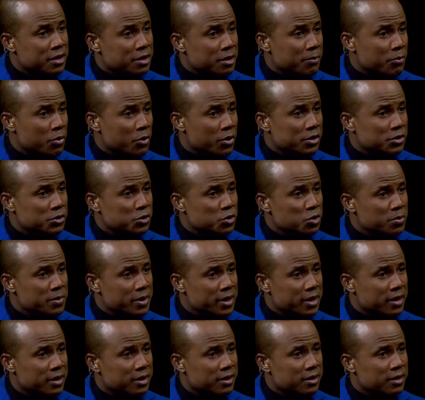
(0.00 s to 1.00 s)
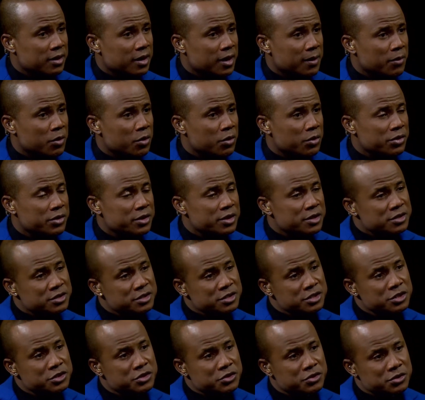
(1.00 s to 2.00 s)
the point you made about the
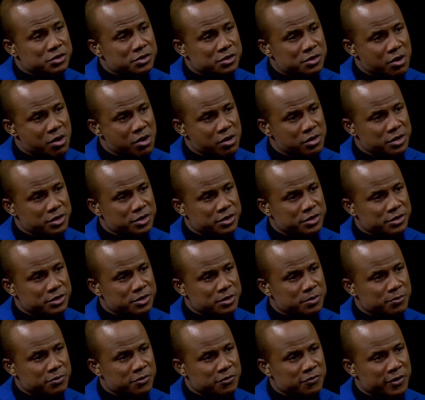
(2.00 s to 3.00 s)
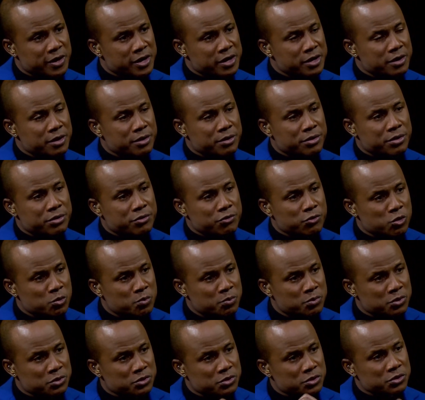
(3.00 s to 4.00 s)
teachers' colleges providing a
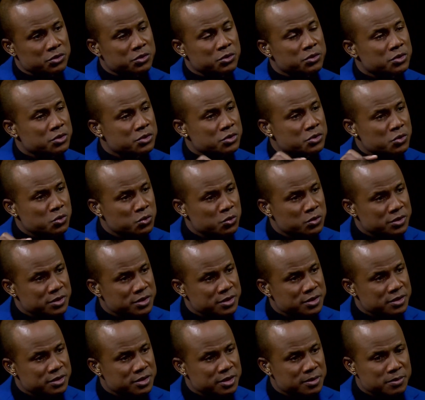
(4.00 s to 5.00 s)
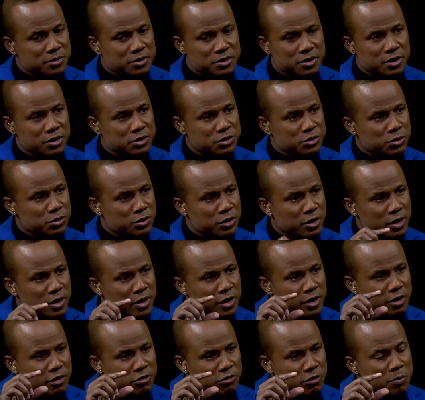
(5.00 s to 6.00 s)
throughput to the school system to
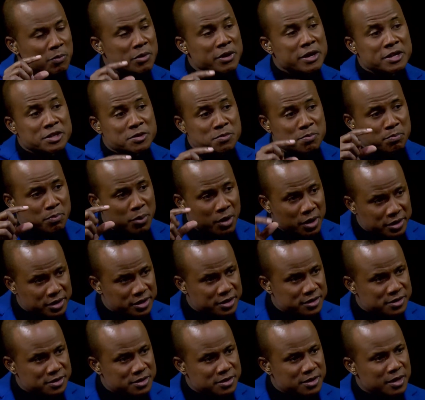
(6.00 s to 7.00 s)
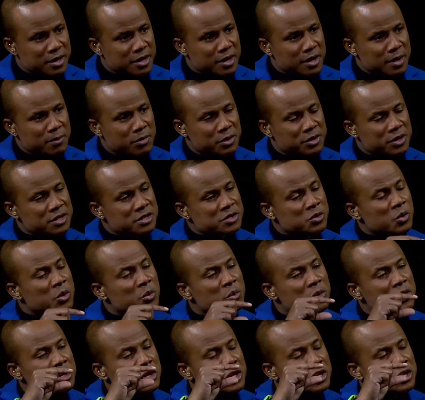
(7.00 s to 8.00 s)
replace bodies. But it is when
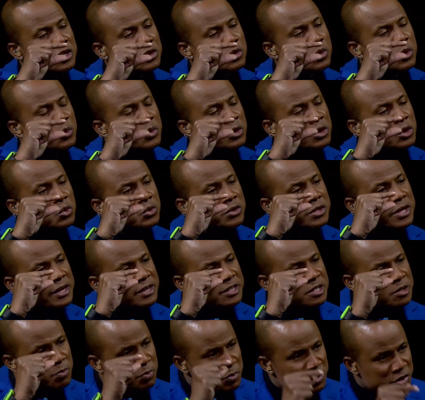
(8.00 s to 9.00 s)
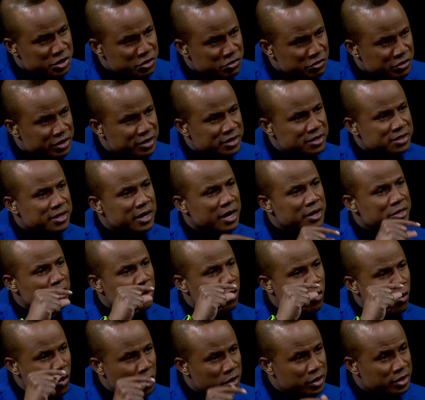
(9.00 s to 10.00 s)
we lose the experience and the
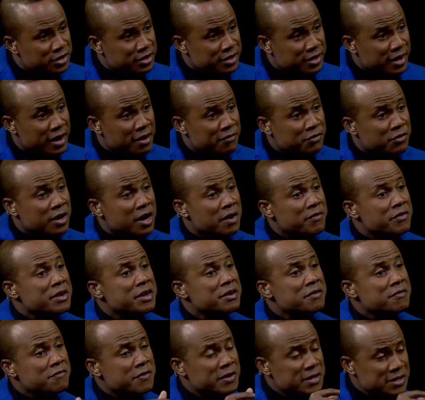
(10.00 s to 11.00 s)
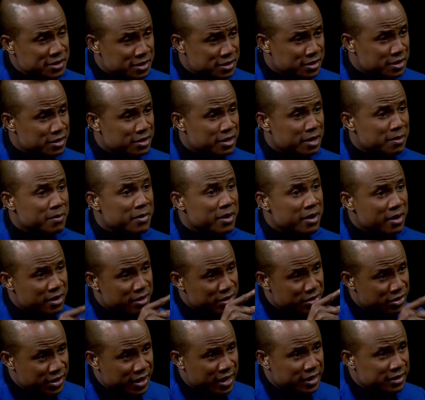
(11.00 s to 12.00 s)
quality after having invested in them
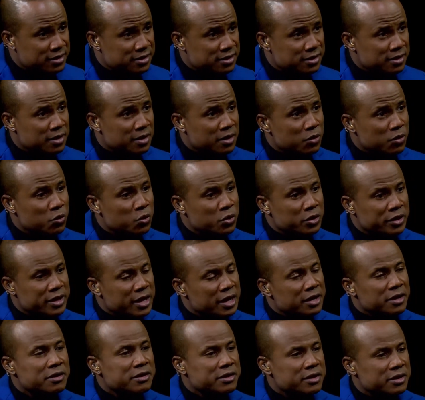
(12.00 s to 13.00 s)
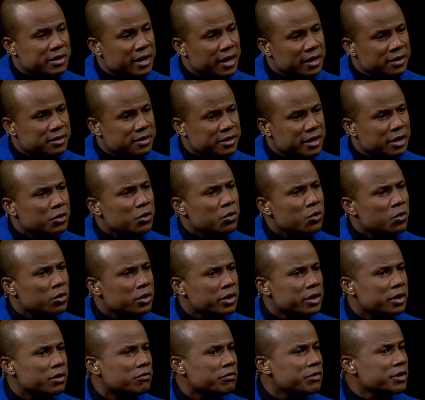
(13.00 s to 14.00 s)
that can
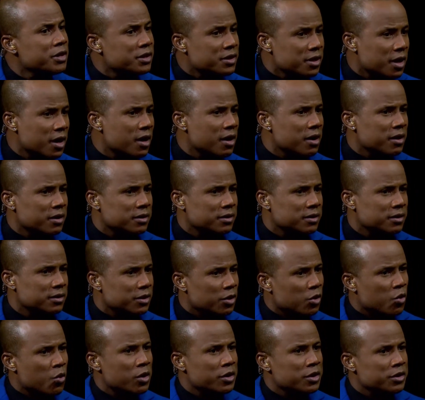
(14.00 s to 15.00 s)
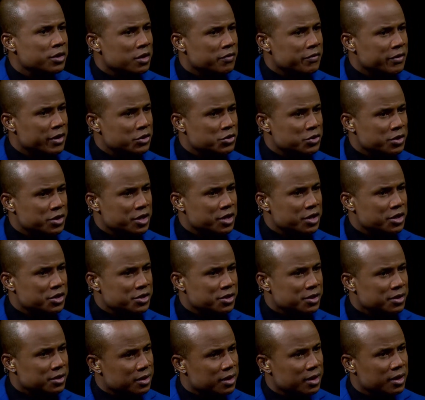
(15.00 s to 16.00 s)
only retard the quality of education